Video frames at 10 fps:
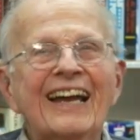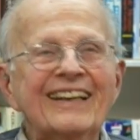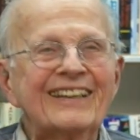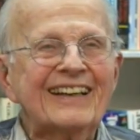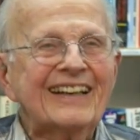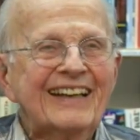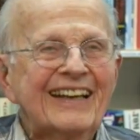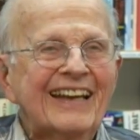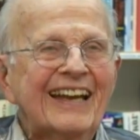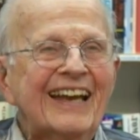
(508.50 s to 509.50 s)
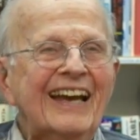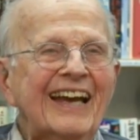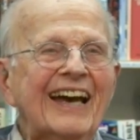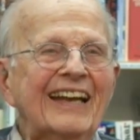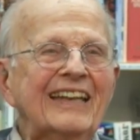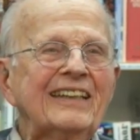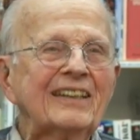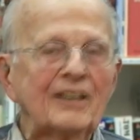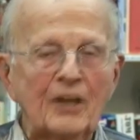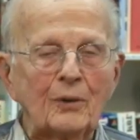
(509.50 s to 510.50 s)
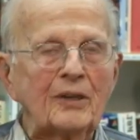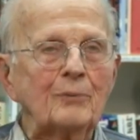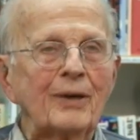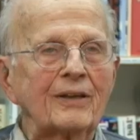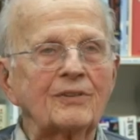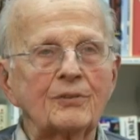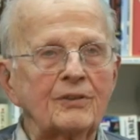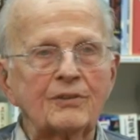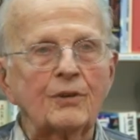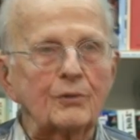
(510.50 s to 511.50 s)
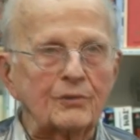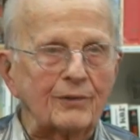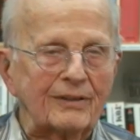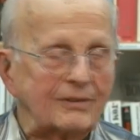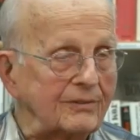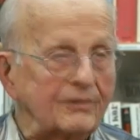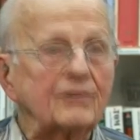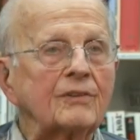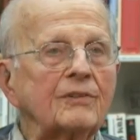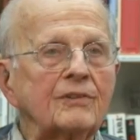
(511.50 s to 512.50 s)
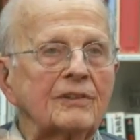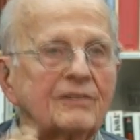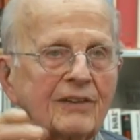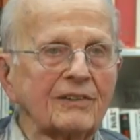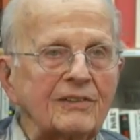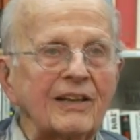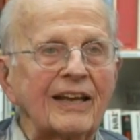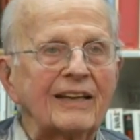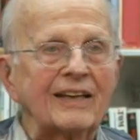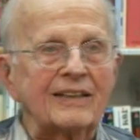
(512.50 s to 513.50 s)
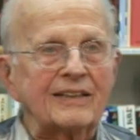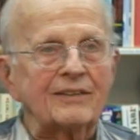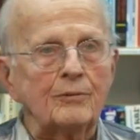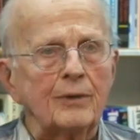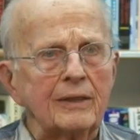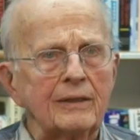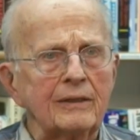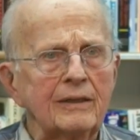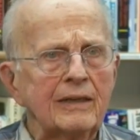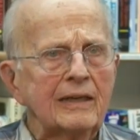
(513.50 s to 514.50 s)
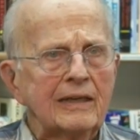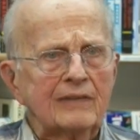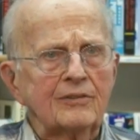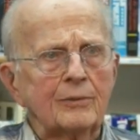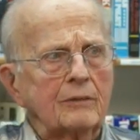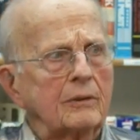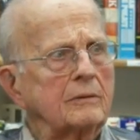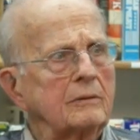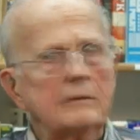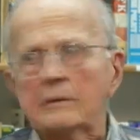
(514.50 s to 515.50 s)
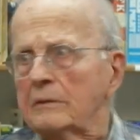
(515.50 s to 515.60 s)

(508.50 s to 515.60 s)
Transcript: and he didn't know any better, so he goes around and starts glad-handing everybody, and everybody went,